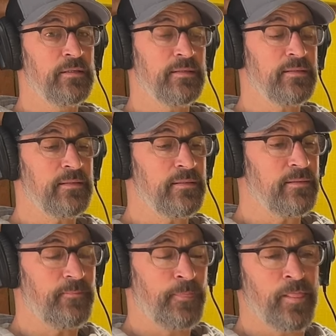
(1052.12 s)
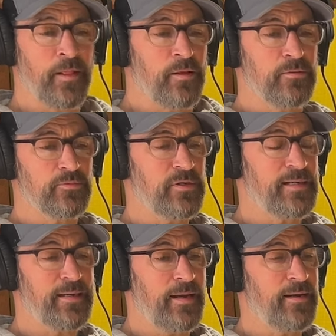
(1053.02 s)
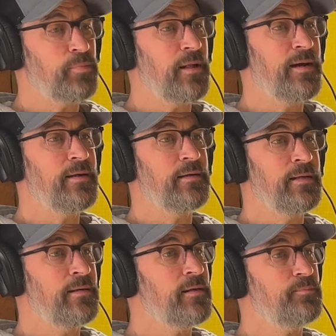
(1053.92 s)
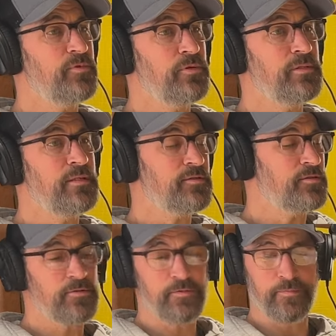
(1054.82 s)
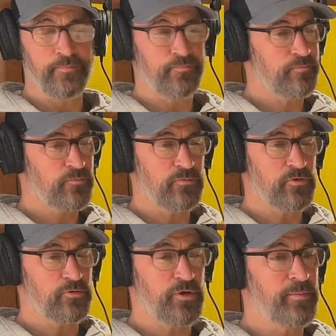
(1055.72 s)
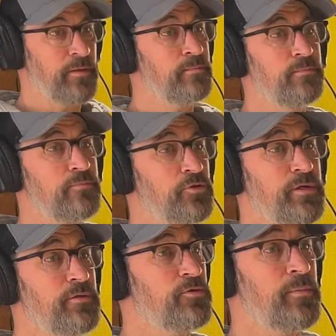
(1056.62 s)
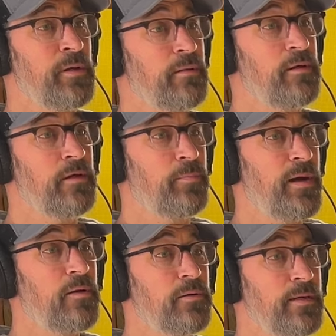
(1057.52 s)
and uh, so I, I applied and ended up doing this trimming, tree trimming along the power